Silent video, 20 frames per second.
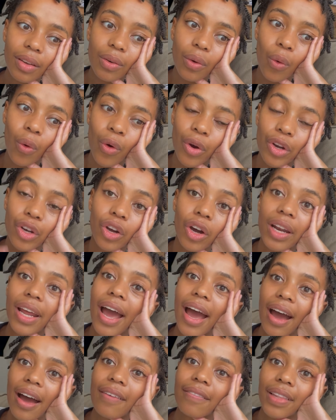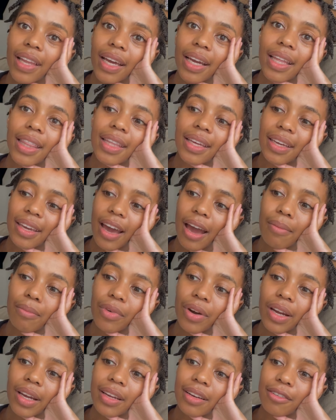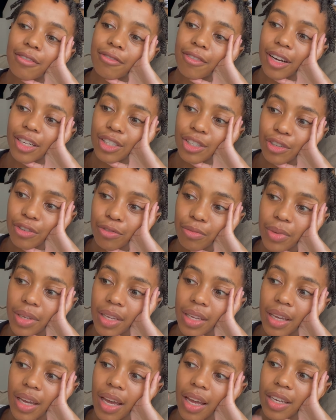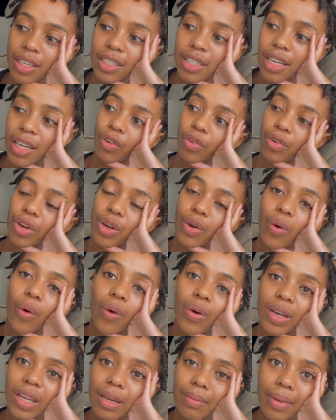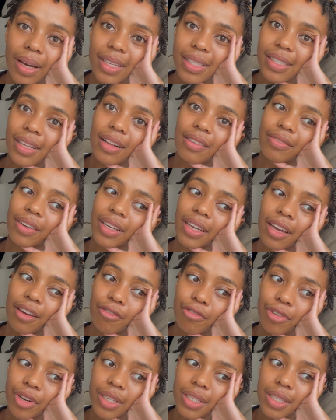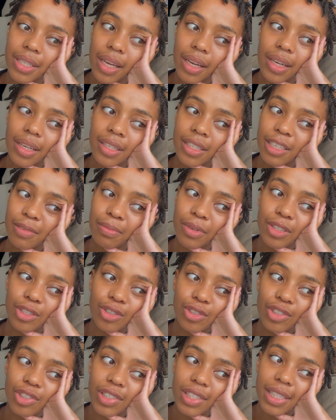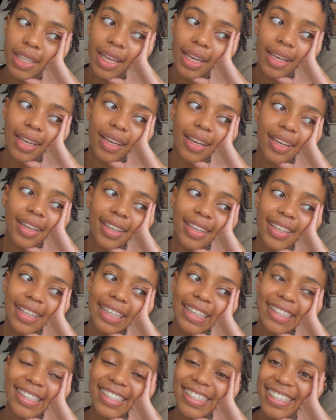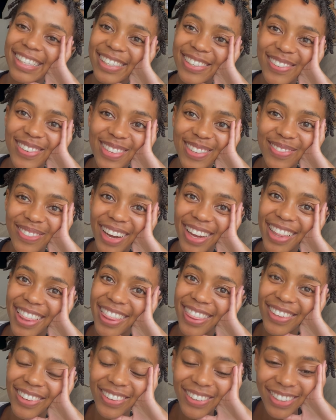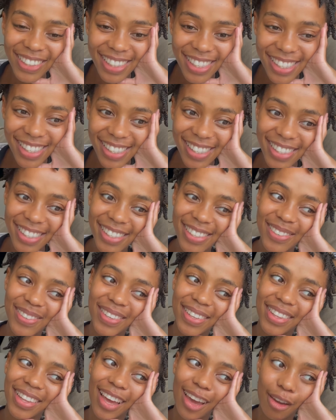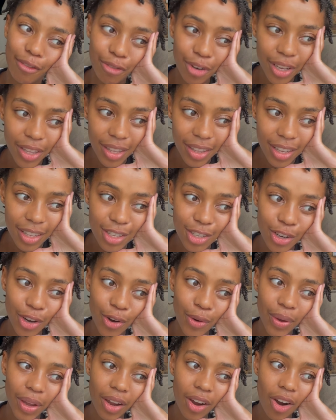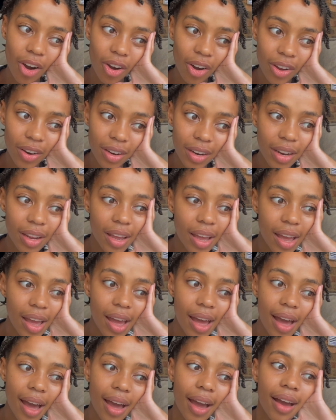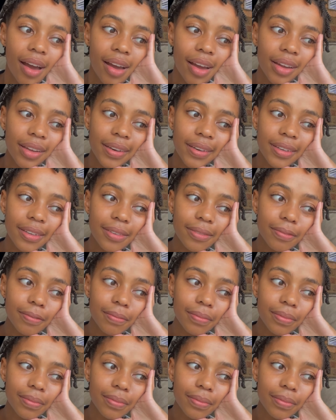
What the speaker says: or not have like the camera in front of me and recording myself at every second, but to just like sit with my thoughts, sit with everything that's going on, and